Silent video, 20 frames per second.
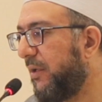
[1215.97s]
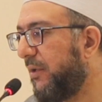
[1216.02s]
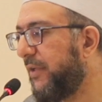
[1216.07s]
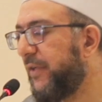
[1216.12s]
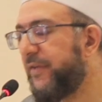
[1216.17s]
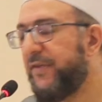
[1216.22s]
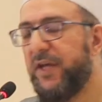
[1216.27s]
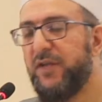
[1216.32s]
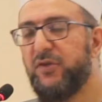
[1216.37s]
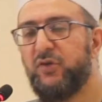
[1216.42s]

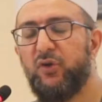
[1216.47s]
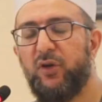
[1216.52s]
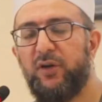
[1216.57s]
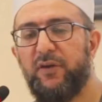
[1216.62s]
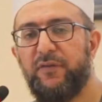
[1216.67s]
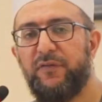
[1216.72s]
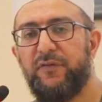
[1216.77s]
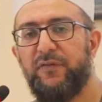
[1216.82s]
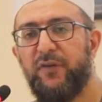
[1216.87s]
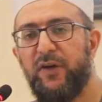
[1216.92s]
The sense
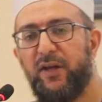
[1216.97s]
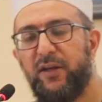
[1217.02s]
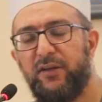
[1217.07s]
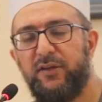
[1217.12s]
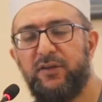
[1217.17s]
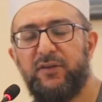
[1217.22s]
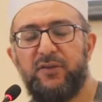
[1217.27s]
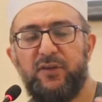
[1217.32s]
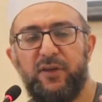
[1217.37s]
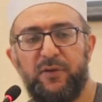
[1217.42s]
of
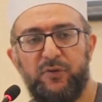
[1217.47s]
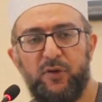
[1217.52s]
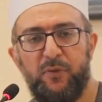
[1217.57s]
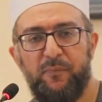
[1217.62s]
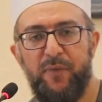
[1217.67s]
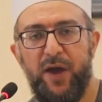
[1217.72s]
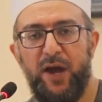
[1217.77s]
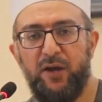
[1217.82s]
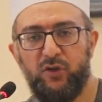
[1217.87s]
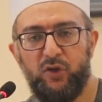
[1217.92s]
the
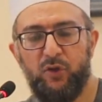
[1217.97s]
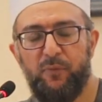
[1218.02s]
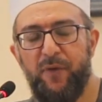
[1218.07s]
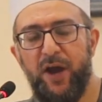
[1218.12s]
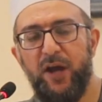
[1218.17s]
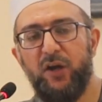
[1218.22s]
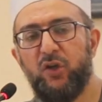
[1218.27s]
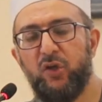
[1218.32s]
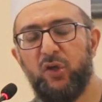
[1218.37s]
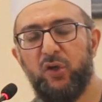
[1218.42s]

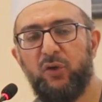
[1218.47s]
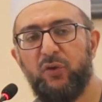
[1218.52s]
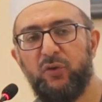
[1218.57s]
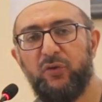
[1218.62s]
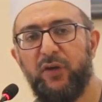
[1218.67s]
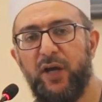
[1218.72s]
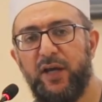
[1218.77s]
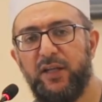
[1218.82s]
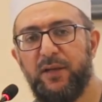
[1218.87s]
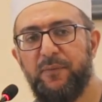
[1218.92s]

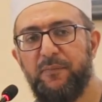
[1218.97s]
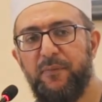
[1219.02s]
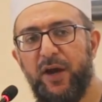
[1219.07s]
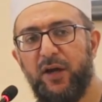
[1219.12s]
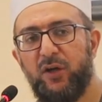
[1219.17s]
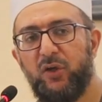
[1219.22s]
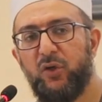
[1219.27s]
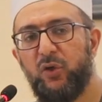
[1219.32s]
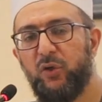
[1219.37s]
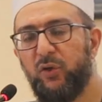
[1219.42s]
micro and the
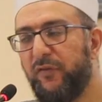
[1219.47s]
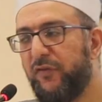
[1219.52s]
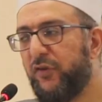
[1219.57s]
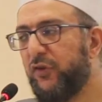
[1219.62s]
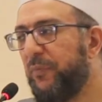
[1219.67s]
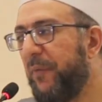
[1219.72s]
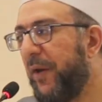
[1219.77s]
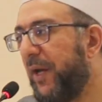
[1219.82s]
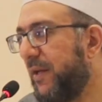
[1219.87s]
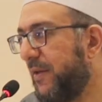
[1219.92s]
macro of
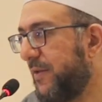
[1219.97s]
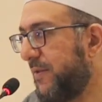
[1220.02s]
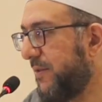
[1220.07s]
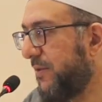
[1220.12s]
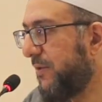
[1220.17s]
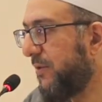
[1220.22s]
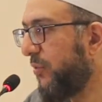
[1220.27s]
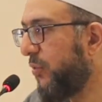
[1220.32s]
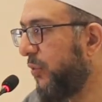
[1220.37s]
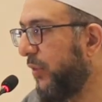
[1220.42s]

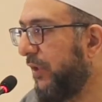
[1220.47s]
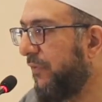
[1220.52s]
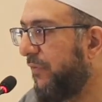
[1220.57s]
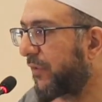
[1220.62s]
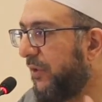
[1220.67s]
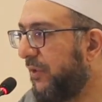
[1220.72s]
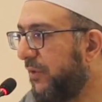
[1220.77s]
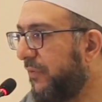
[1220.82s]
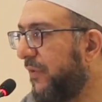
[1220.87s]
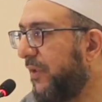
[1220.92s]
space, or
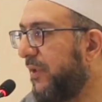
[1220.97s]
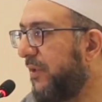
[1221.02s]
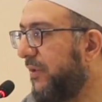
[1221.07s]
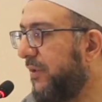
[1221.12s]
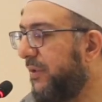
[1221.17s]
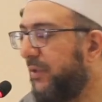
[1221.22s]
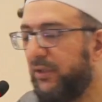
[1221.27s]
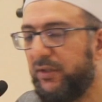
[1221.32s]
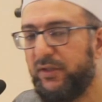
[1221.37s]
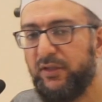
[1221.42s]
even
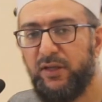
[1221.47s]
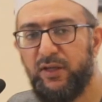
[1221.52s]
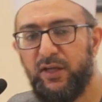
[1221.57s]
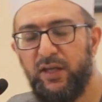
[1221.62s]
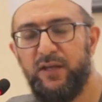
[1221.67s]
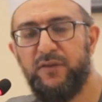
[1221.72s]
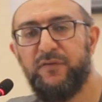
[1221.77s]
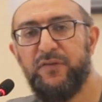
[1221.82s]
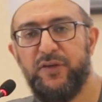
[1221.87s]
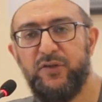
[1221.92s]
the
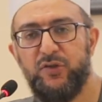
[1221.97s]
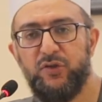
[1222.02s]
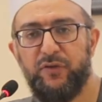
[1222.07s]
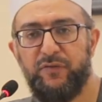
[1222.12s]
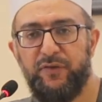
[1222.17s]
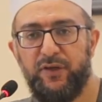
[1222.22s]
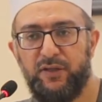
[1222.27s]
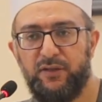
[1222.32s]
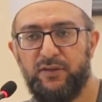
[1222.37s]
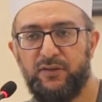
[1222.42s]
inverse
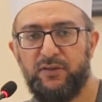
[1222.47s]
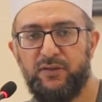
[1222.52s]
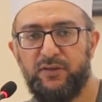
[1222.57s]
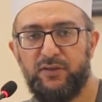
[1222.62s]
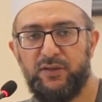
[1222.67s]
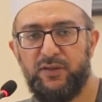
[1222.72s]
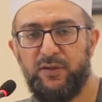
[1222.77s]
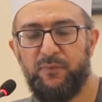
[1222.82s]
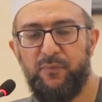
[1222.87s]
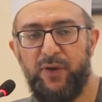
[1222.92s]
of it,
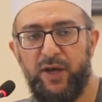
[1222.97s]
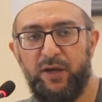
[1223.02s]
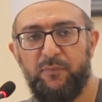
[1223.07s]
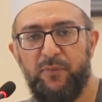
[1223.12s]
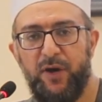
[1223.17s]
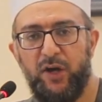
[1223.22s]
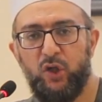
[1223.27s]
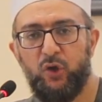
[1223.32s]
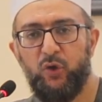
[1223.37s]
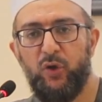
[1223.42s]
the
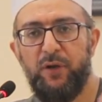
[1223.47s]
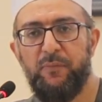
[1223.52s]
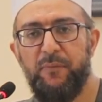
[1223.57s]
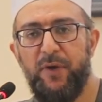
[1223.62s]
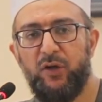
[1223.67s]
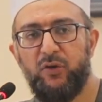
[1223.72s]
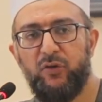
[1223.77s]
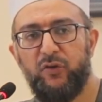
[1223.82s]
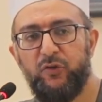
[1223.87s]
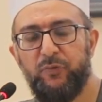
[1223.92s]
micro and the
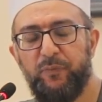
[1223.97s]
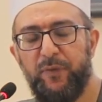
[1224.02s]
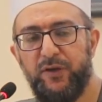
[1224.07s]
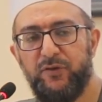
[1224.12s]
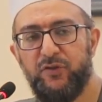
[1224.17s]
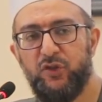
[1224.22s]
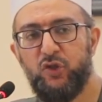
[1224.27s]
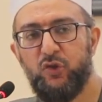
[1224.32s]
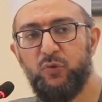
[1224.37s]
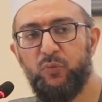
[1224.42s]
macro
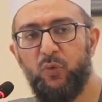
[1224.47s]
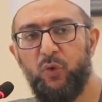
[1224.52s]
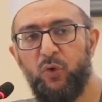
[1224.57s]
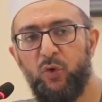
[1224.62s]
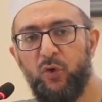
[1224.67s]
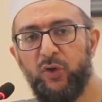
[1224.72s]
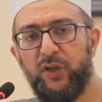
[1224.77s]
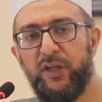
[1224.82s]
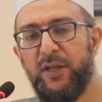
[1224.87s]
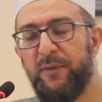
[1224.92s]
space, the
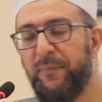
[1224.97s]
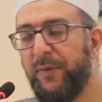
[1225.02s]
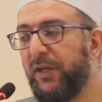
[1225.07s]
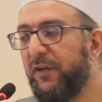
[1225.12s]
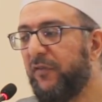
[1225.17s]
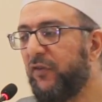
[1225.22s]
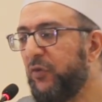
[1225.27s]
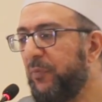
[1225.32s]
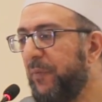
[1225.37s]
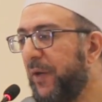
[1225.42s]
small and the
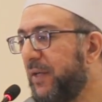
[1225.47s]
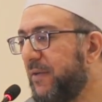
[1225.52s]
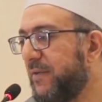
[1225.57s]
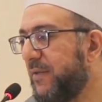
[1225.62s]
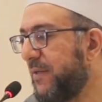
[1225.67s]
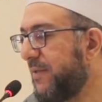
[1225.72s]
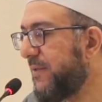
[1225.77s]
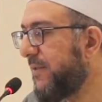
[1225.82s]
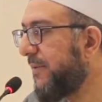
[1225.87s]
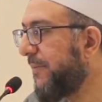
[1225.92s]
big of
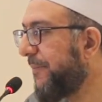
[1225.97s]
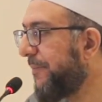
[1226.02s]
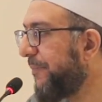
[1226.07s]
spaces.